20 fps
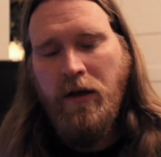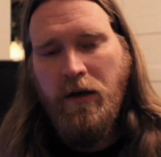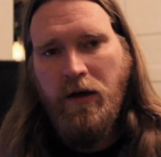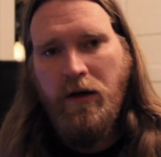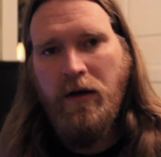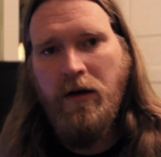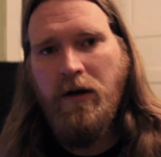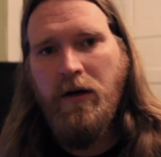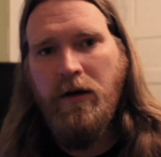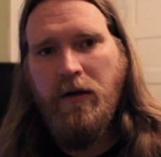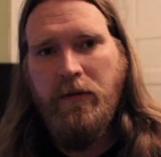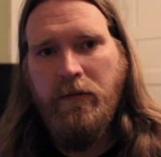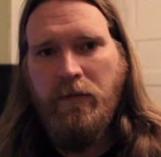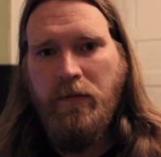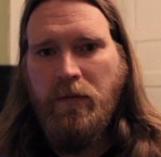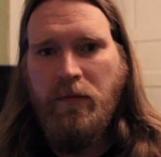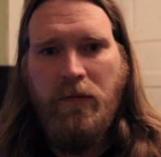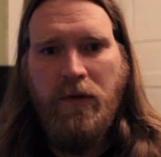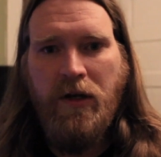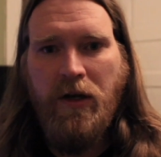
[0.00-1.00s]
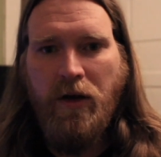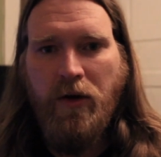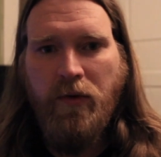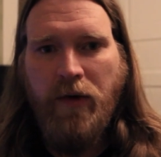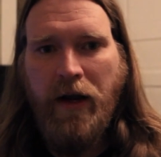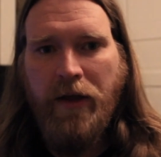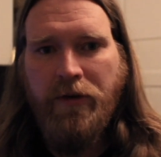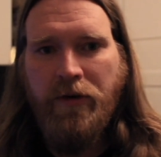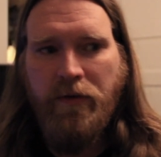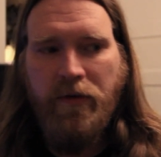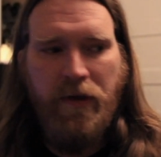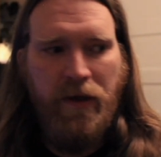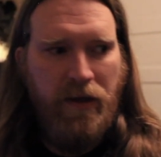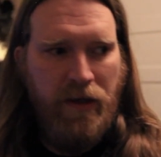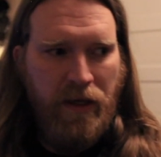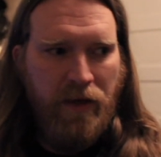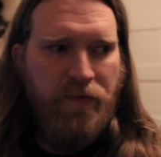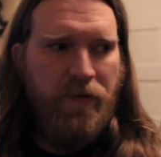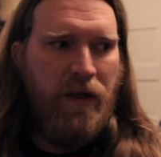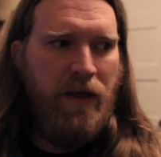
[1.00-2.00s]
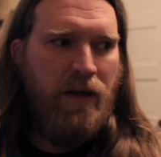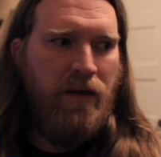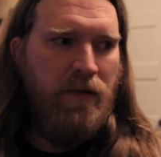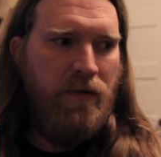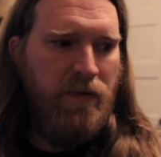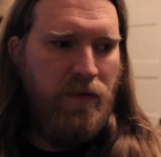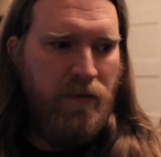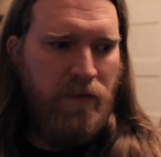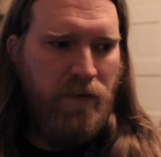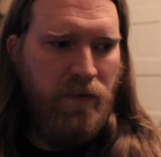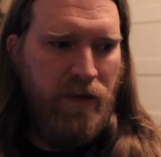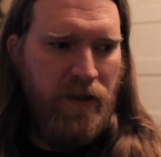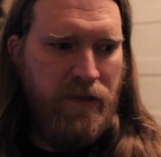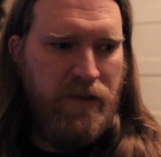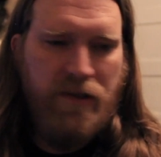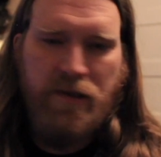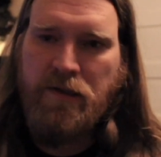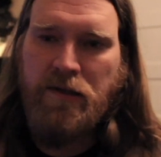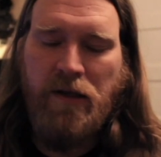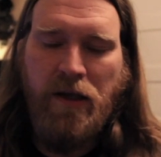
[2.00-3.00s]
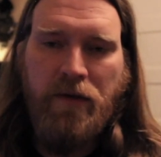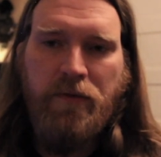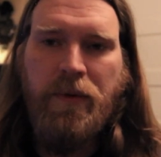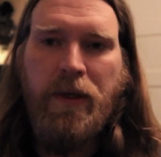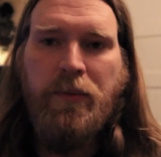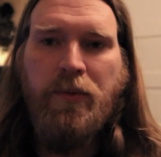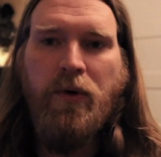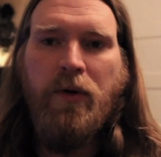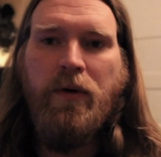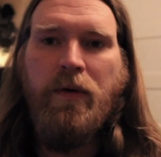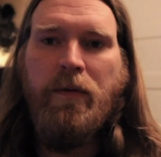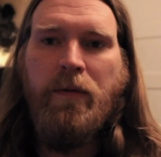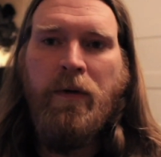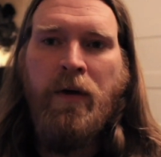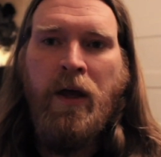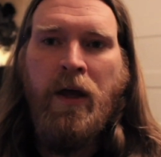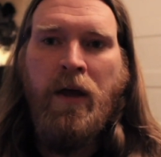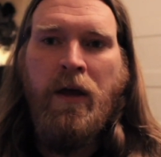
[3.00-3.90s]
rather than giving these enslaved people